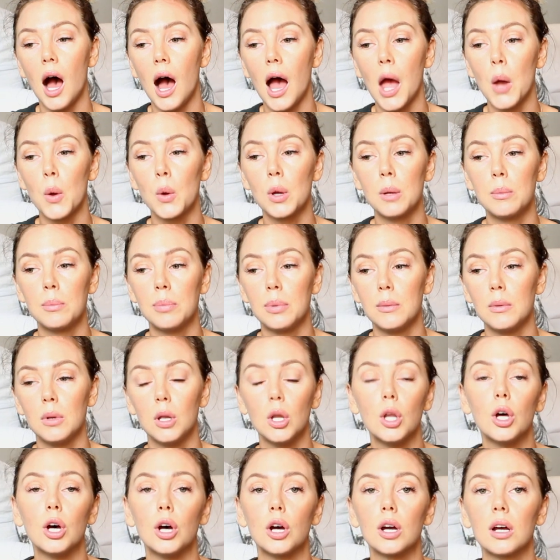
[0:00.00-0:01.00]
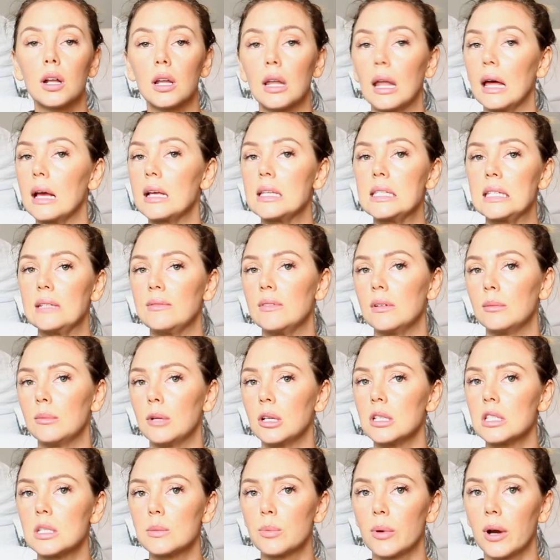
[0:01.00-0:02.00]
I would look like 7
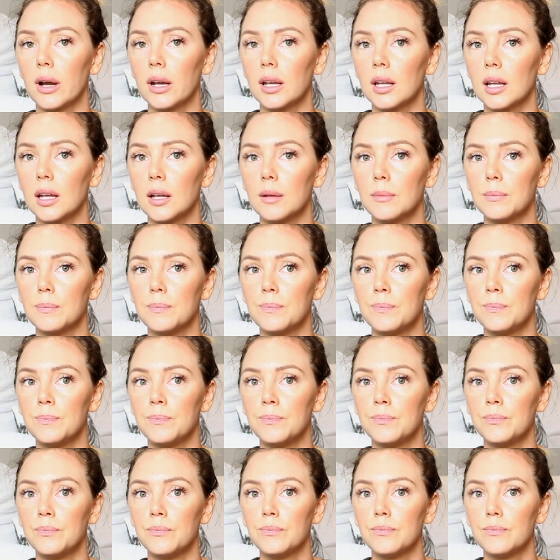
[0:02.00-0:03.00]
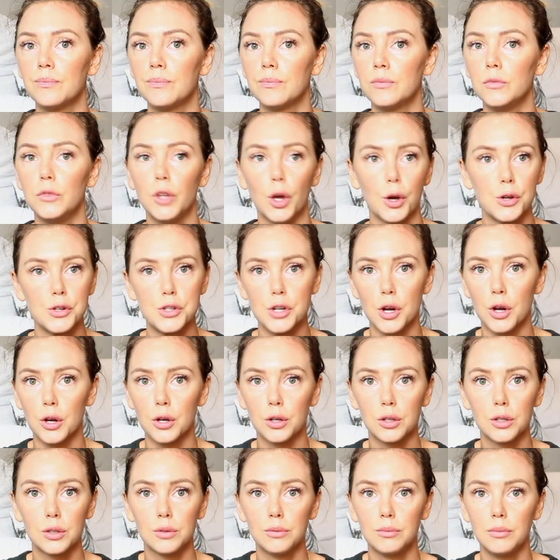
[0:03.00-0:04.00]
months pregnant. No
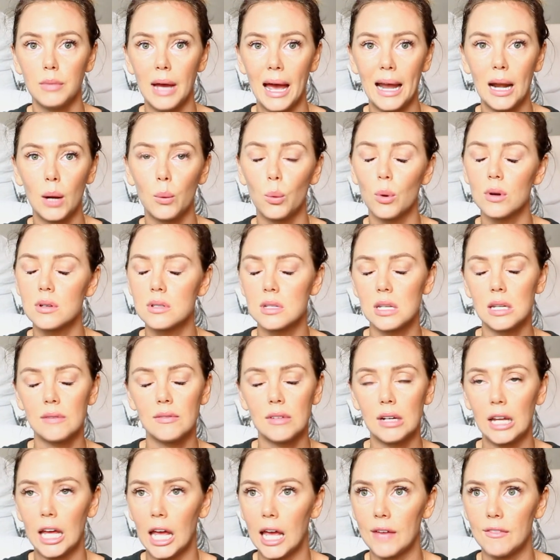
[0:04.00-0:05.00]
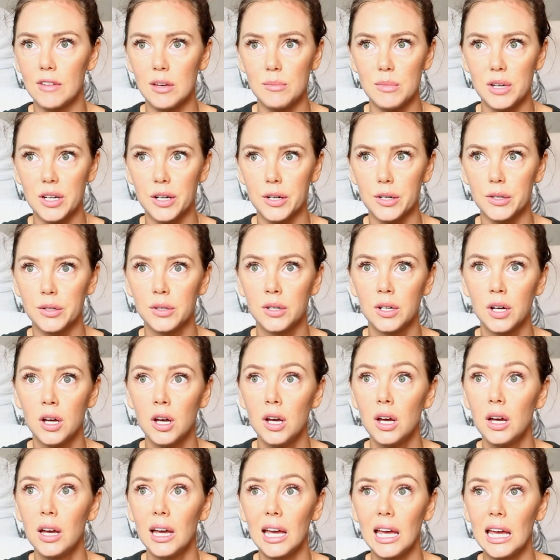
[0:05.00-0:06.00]
joke. And it wasn't even a heavy meal.
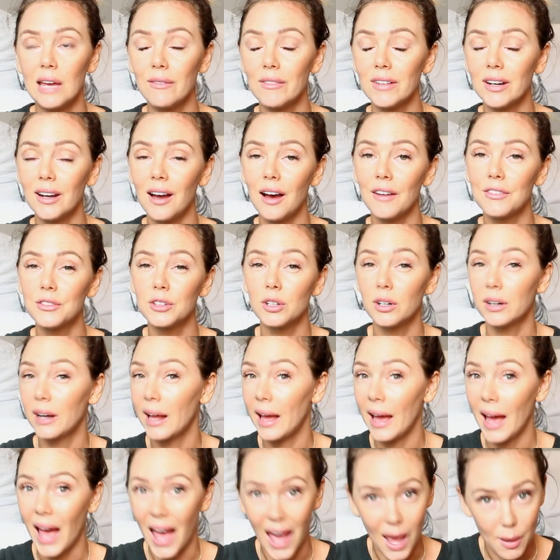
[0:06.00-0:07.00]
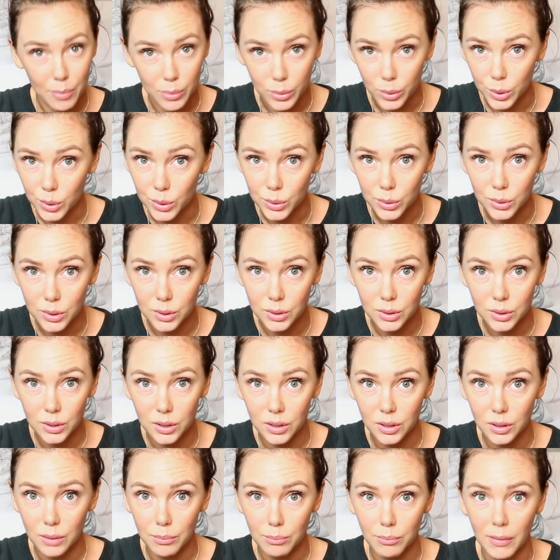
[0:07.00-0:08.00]
Even after an apple,
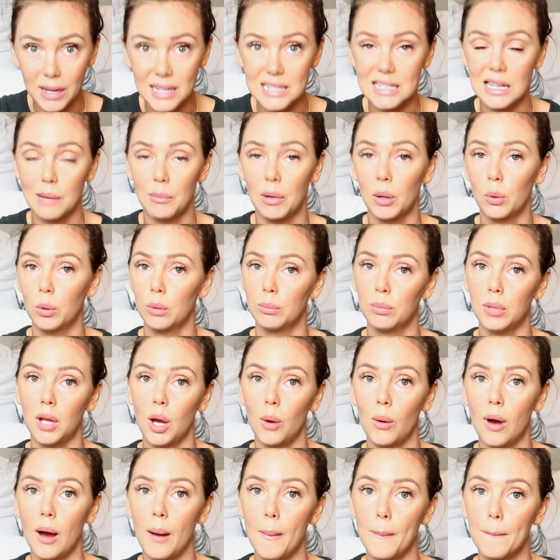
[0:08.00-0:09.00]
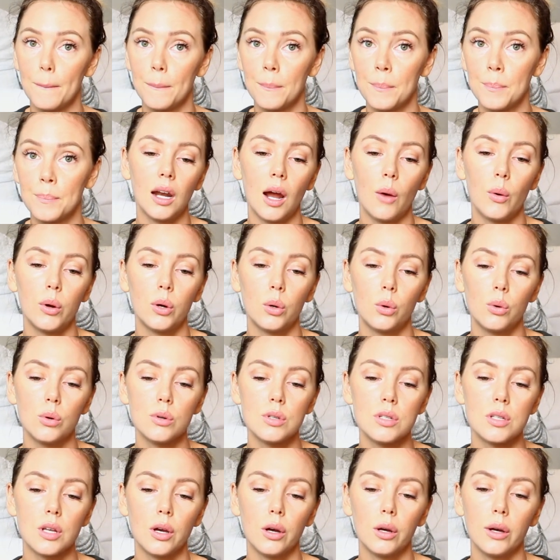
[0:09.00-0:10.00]
my stomach would blow up. And I would
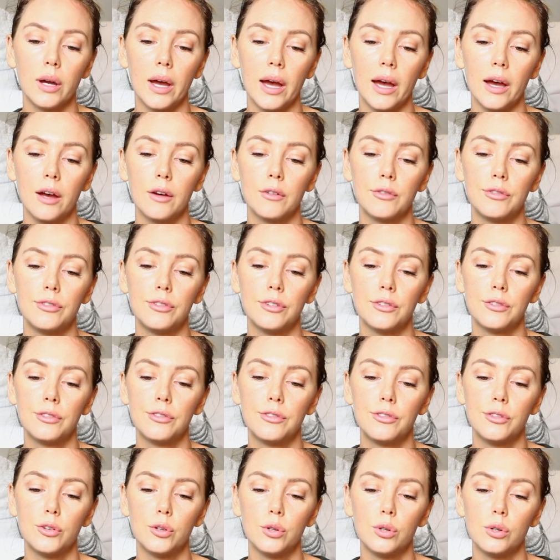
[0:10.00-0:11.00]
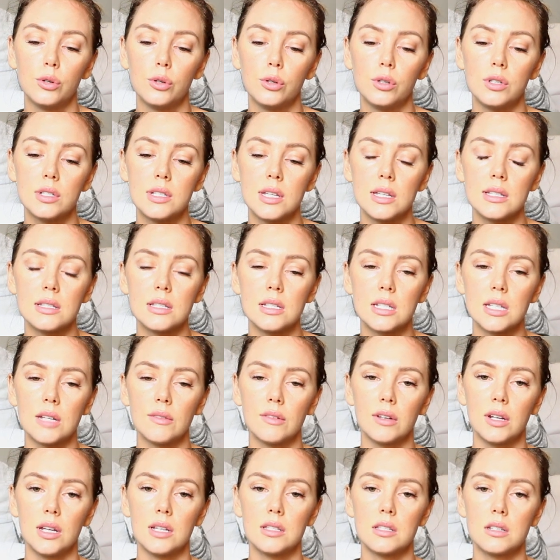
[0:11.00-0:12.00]
also have food
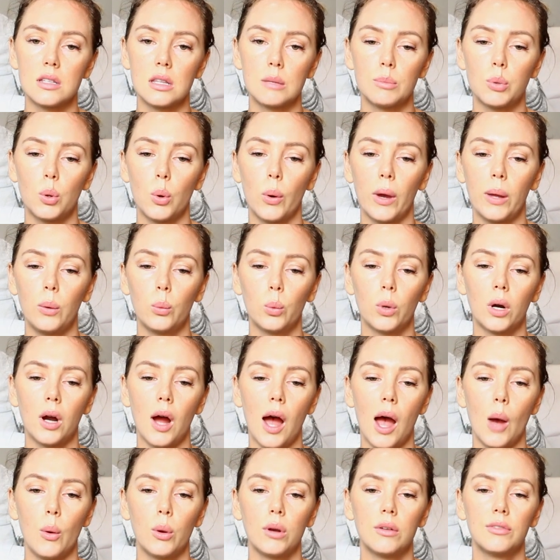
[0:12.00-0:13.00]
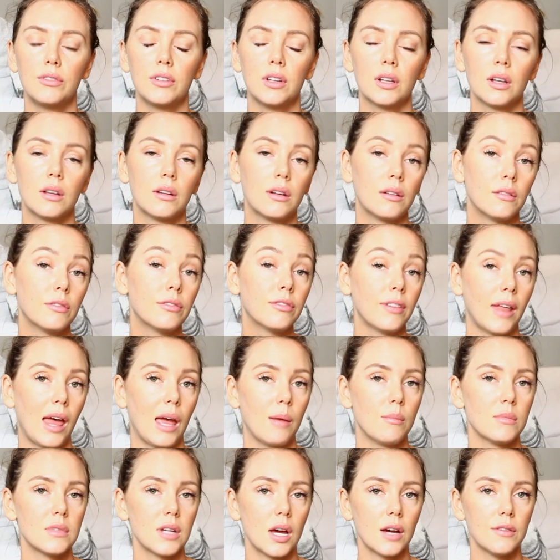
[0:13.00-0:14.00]
sensitivities to the point where I would feel
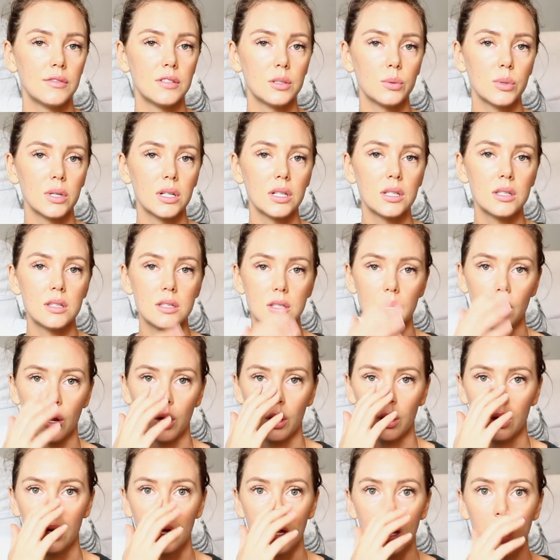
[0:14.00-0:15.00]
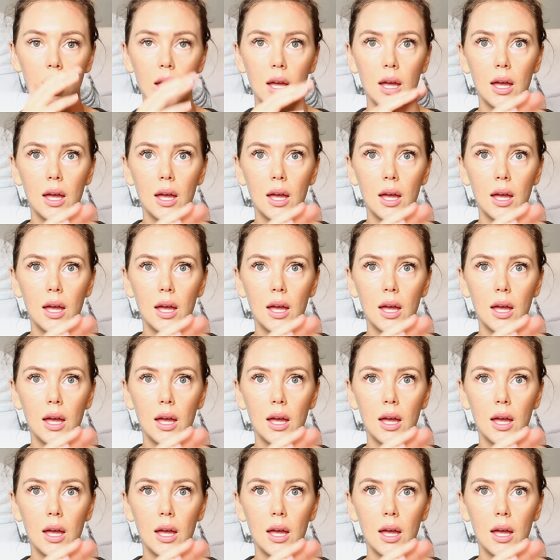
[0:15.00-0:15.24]
inflamed afterwards. So